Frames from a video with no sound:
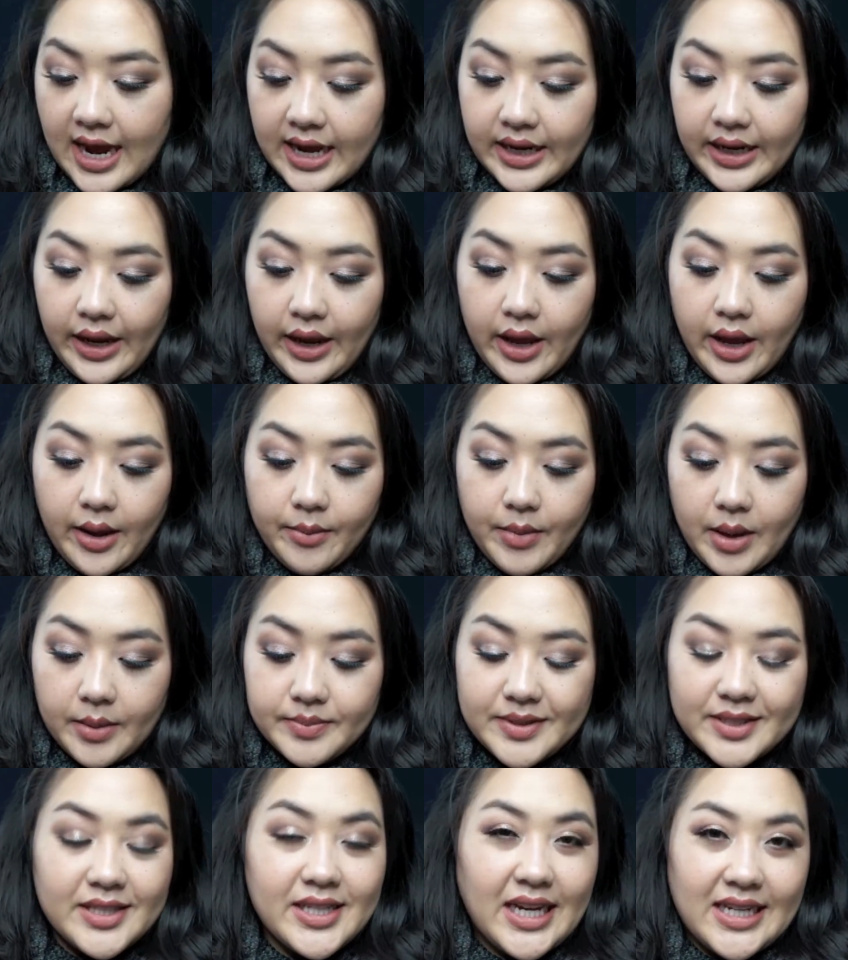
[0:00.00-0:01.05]
I am
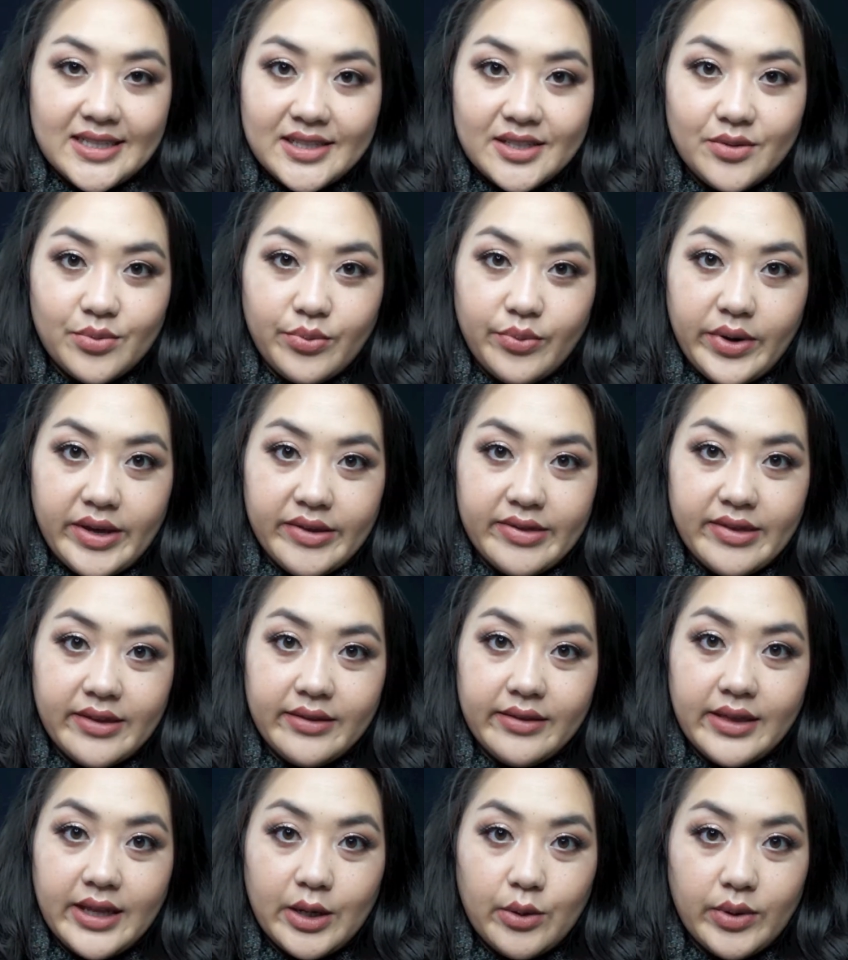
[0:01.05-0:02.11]
obsessed with
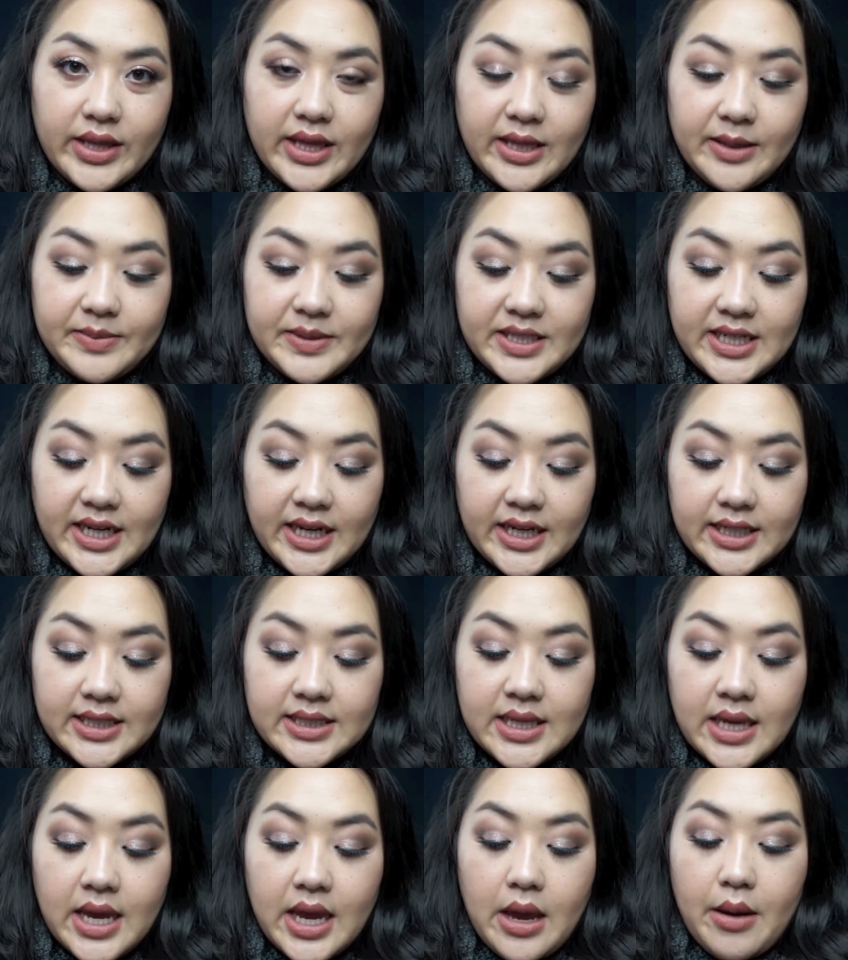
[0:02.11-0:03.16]
liquid
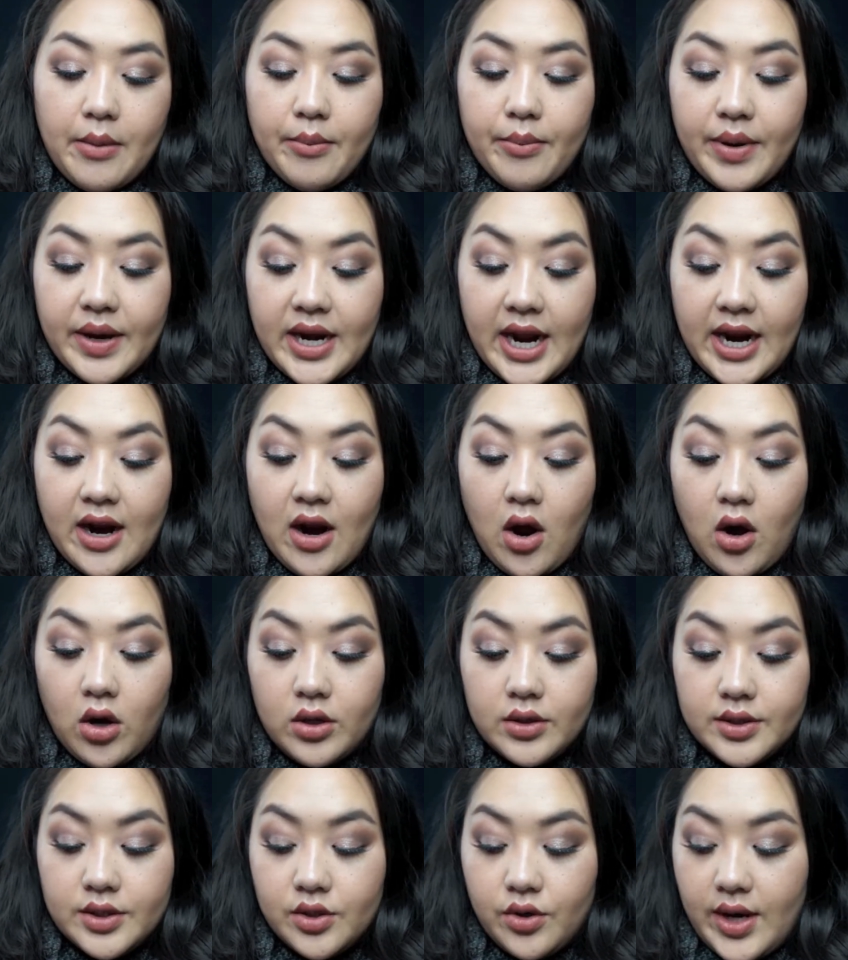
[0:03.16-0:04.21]
lipsticks, but I
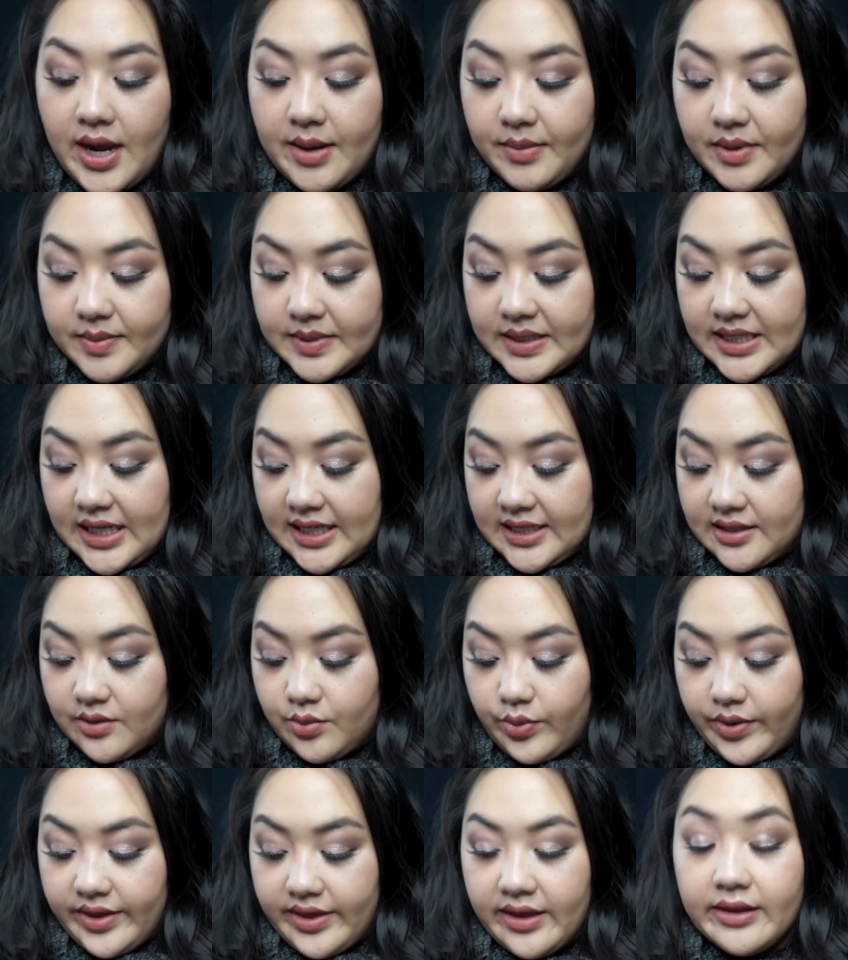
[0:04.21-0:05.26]
also am
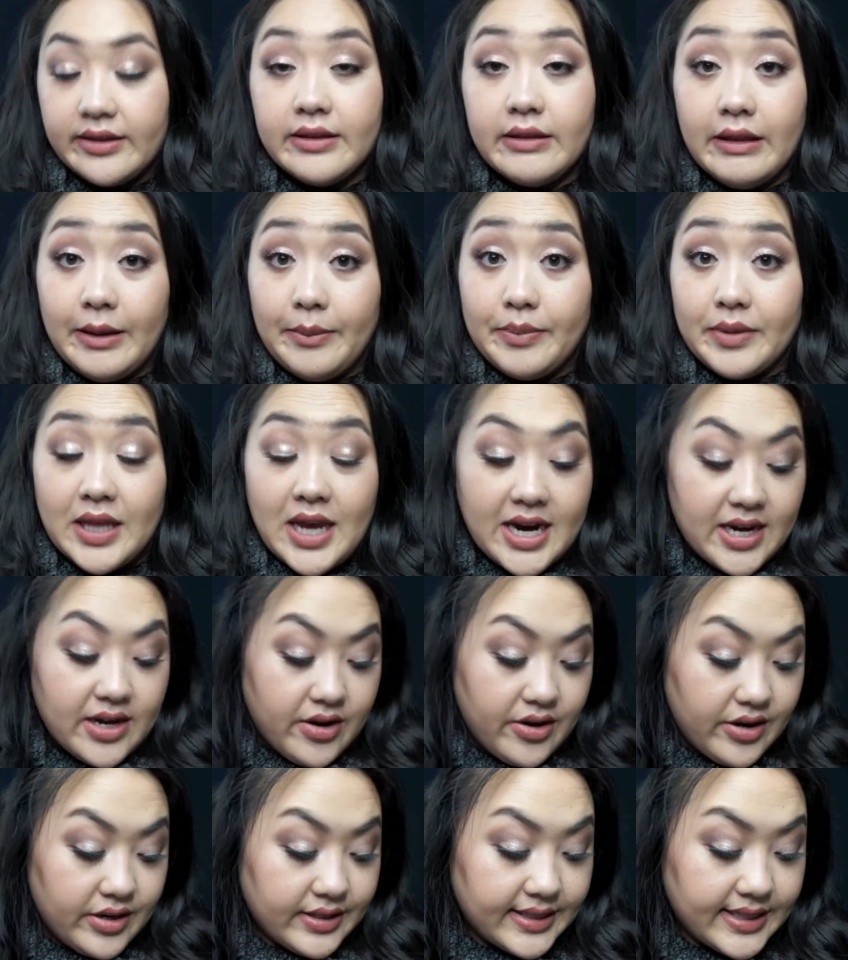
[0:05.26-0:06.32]
obsessed with lip
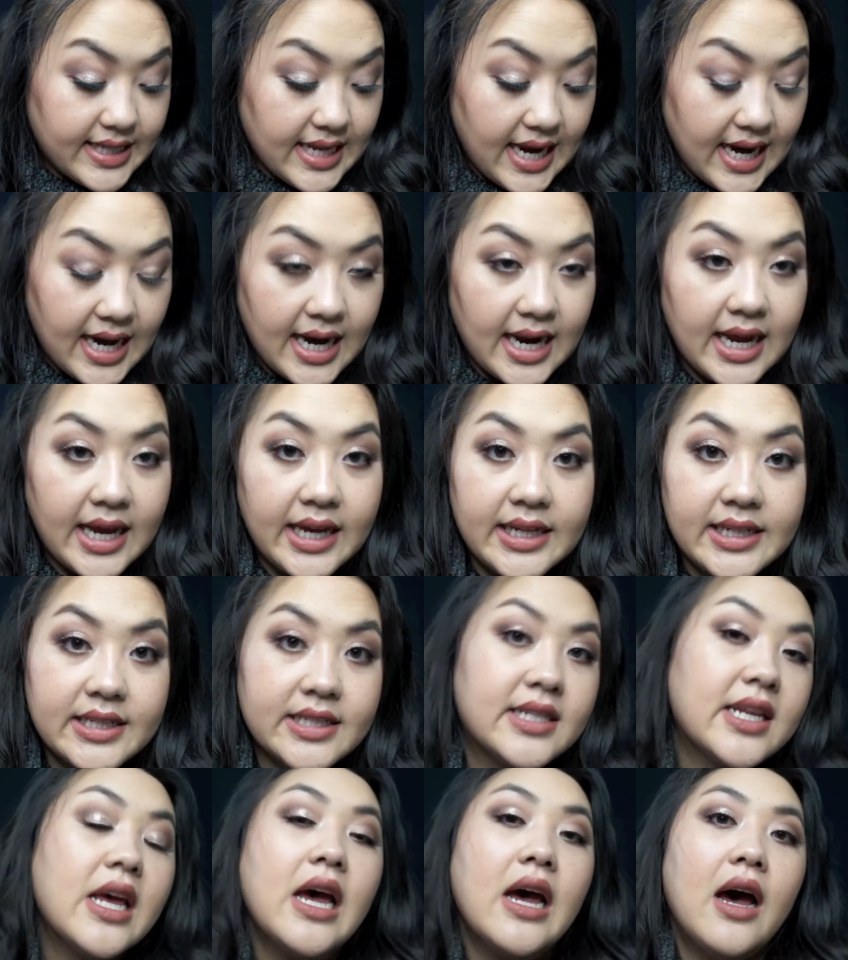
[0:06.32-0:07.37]
liners, and